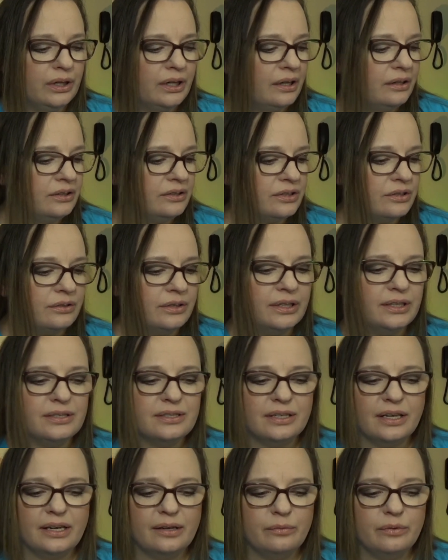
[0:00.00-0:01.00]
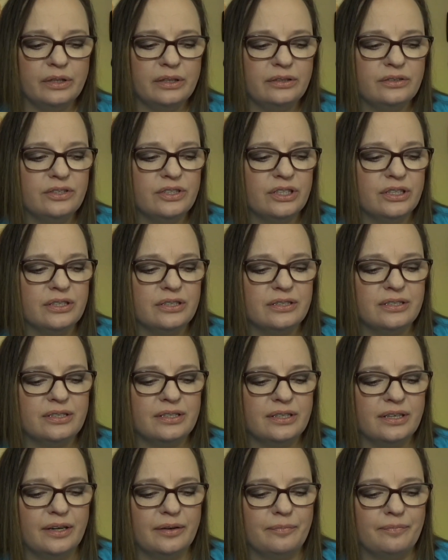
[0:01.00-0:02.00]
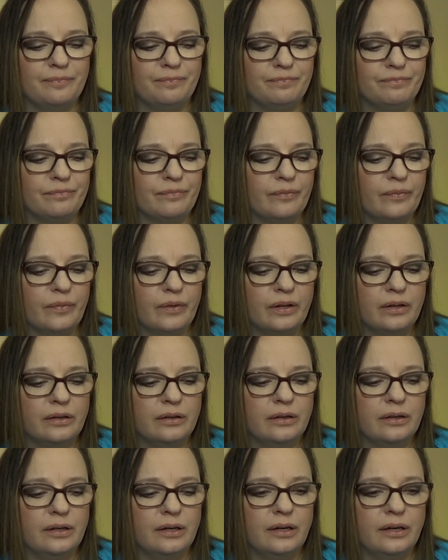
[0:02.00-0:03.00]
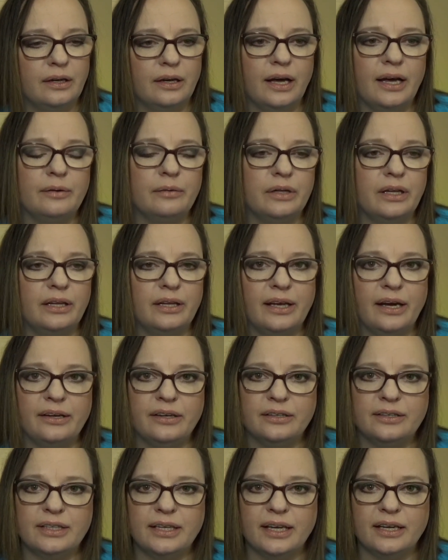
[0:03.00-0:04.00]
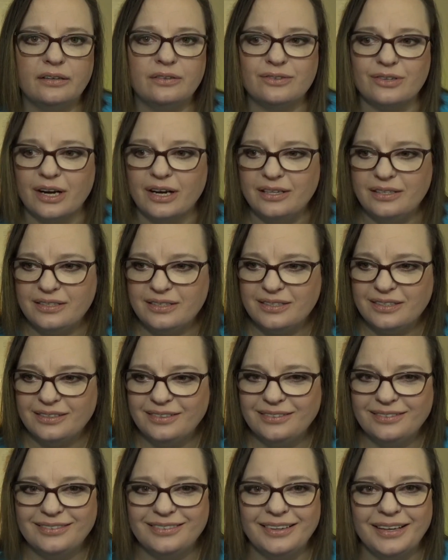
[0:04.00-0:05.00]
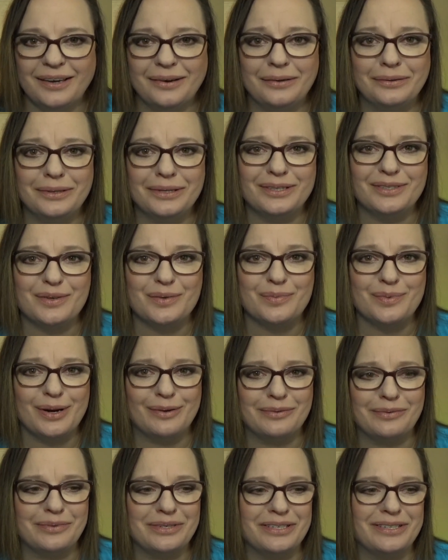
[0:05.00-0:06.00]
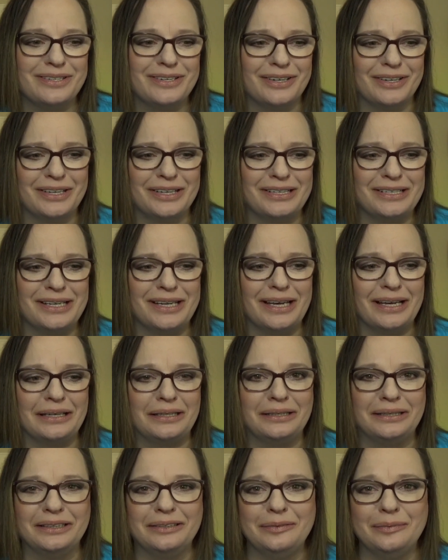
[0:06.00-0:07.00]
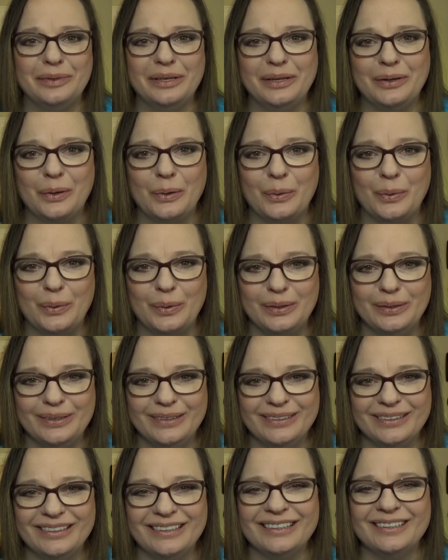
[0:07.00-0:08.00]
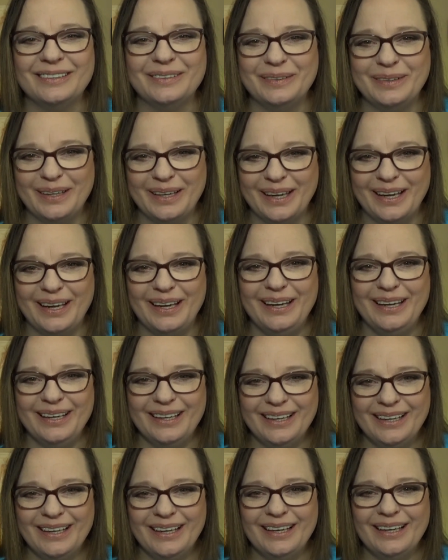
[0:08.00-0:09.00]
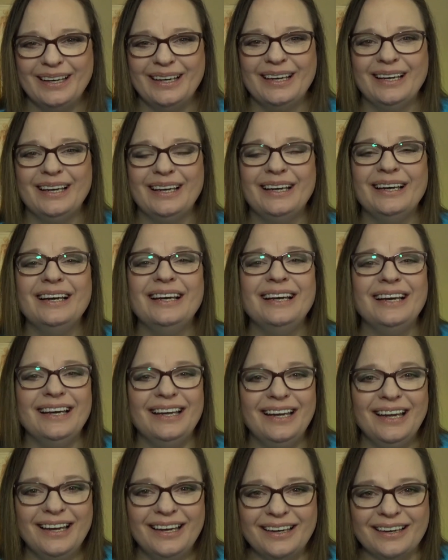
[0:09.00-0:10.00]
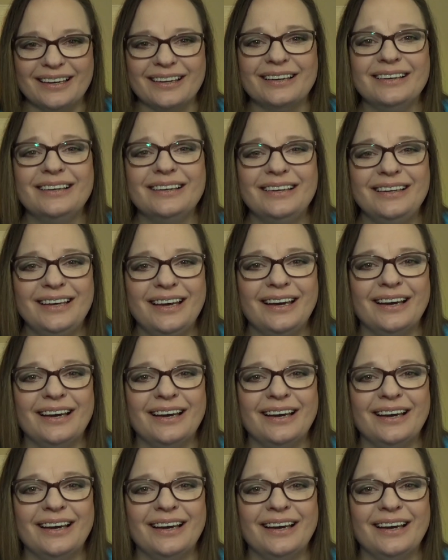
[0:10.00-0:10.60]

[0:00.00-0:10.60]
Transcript: what I'll do is I will just, I will allow you to get dressed now because you're probably starting to get a little bit cold, okay? Yeah,